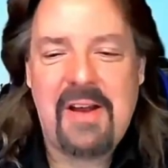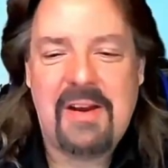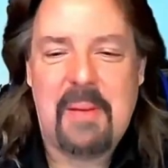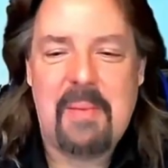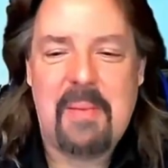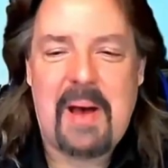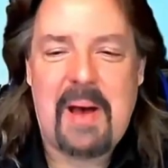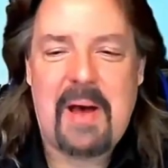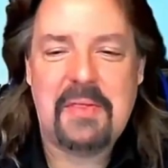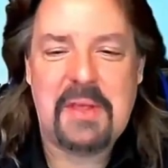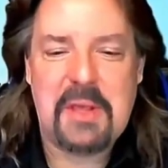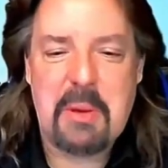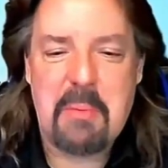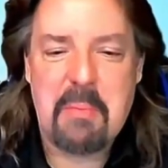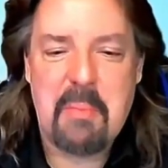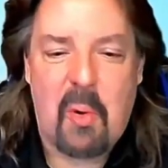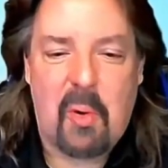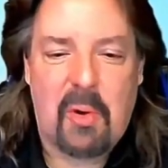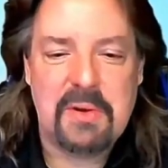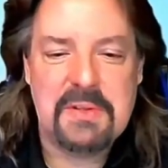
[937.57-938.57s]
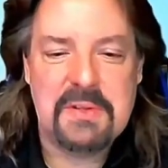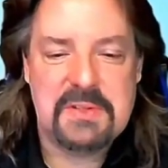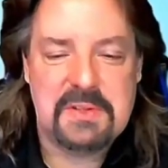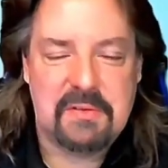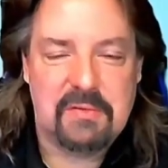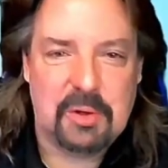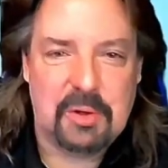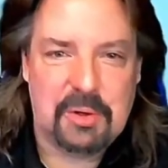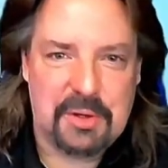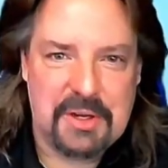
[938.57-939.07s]
about the importance
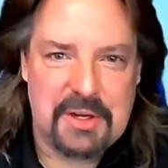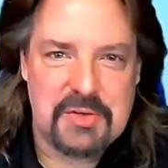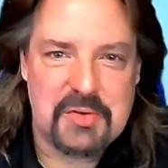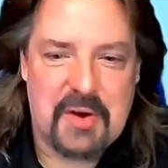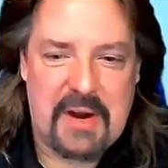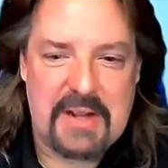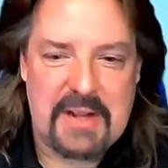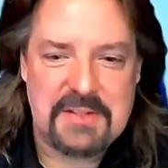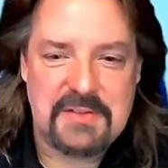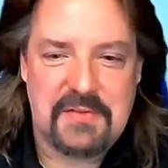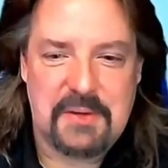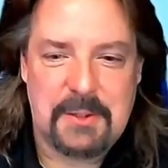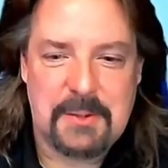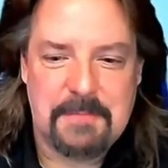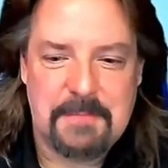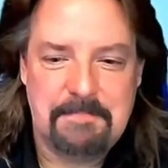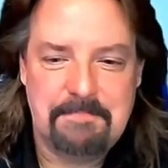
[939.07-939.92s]
of learning transfer.